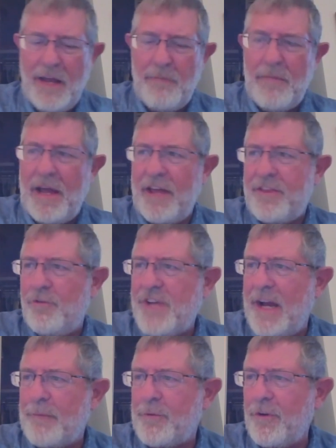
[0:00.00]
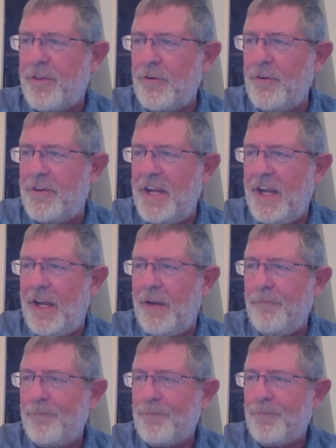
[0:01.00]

in Matthew chapter 13.